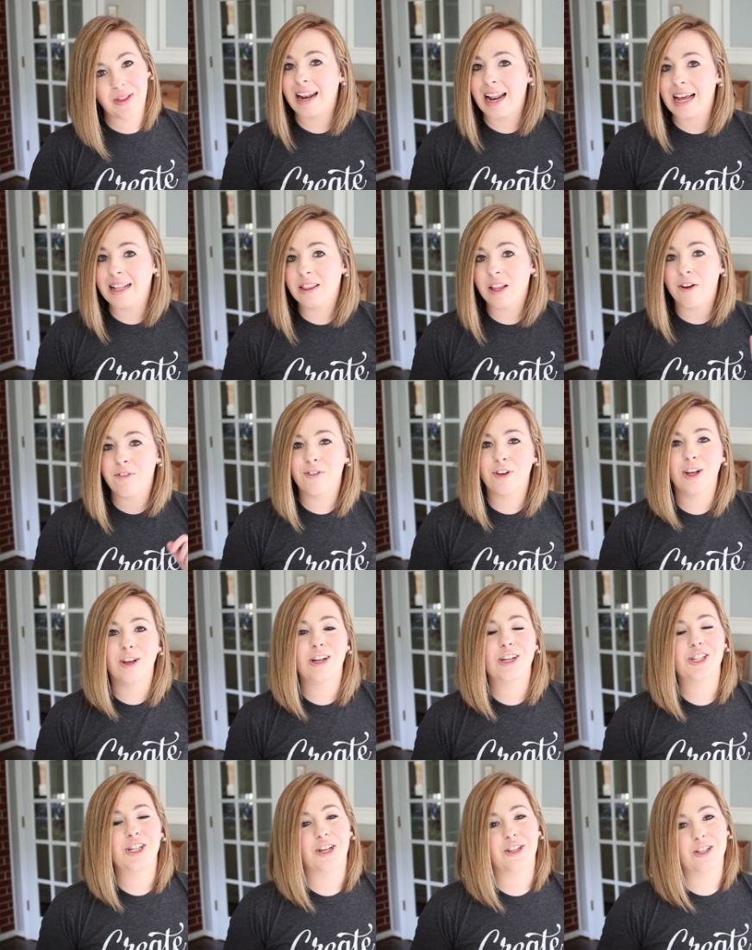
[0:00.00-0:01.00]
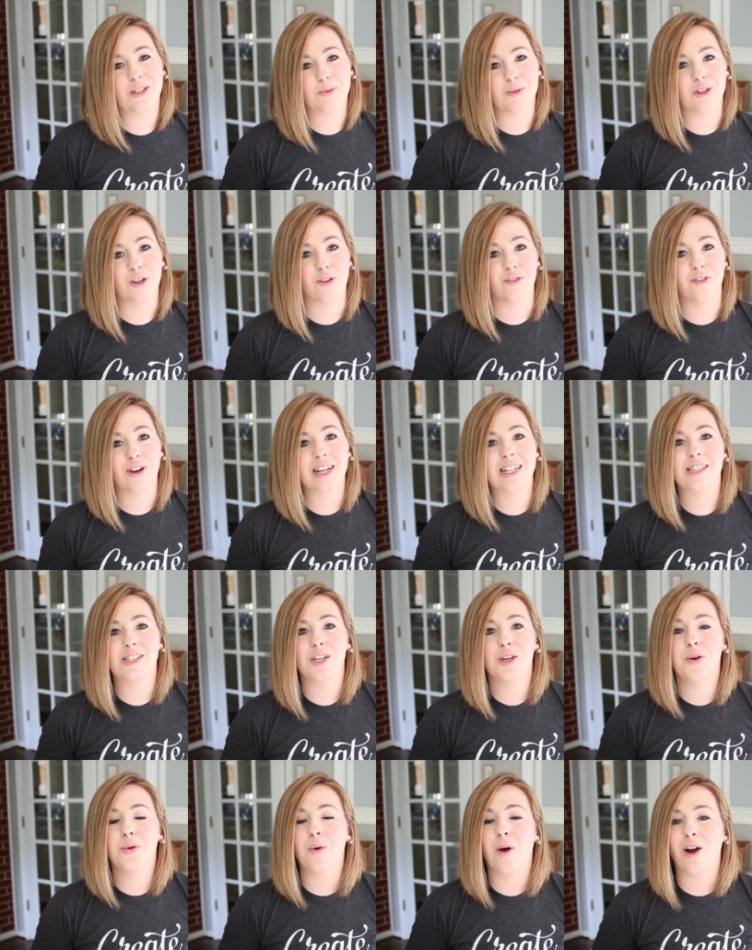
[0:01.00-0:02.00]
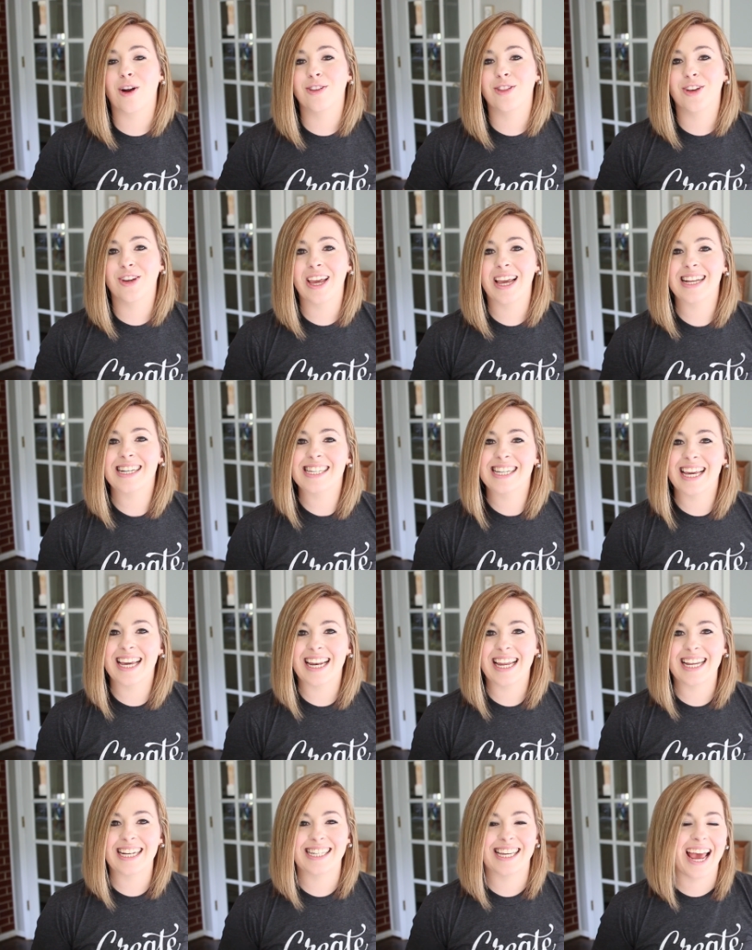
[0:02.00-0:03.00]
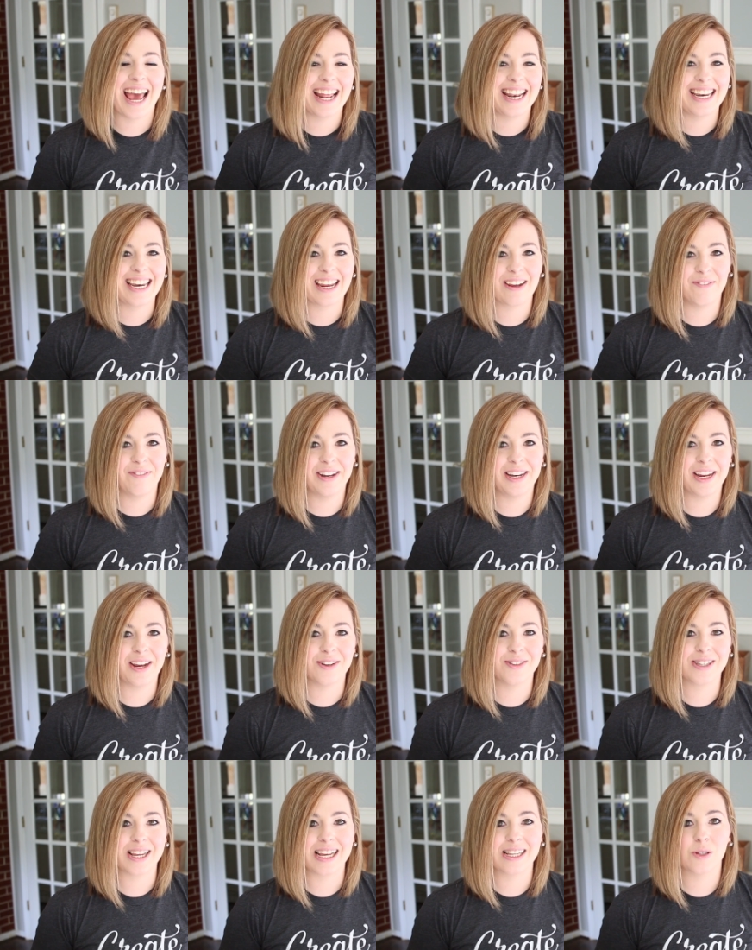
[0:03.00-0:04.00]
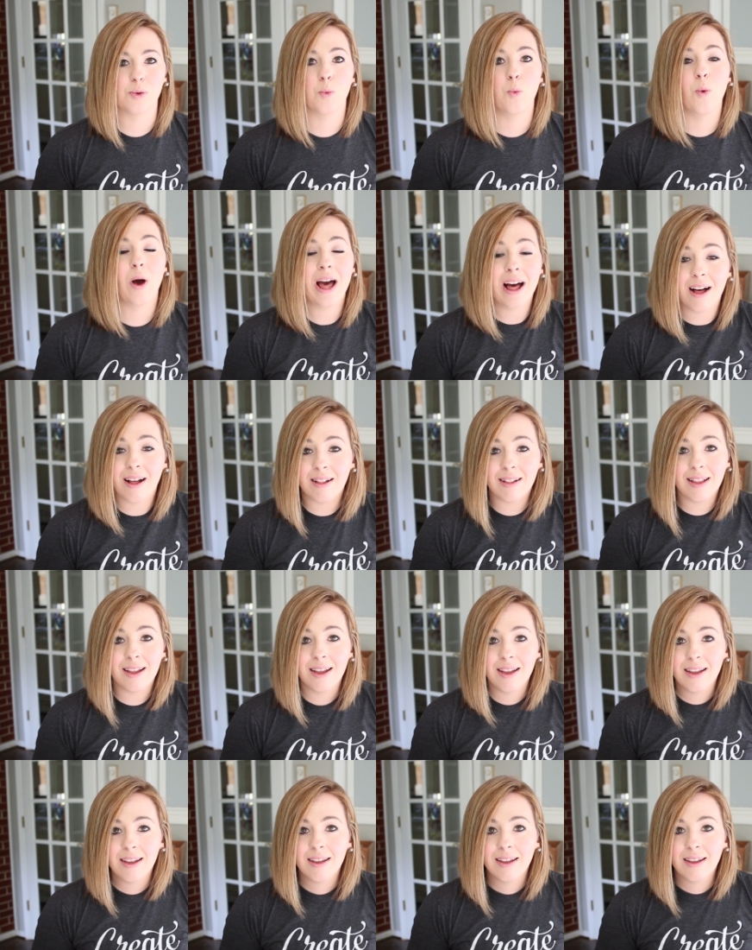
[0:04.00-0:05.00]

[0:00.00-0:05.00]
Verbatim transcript: And I'd love for you to share this with your friends who are looking to get into editing videos as well.